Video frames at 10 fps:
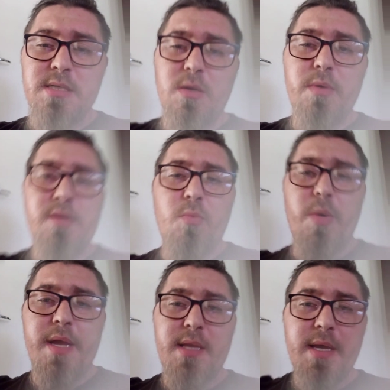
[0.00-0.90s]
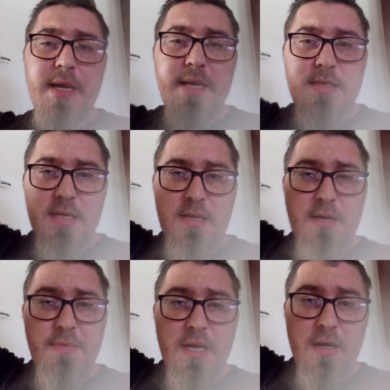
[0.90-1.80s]
So with a weight, it's going to
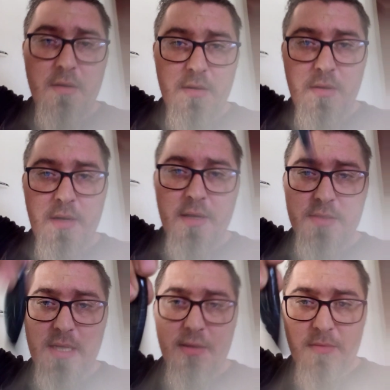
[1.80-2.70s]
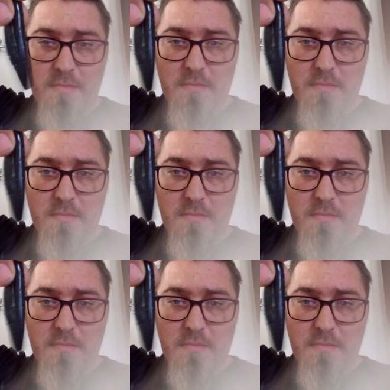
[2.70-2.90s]
come down, nose down,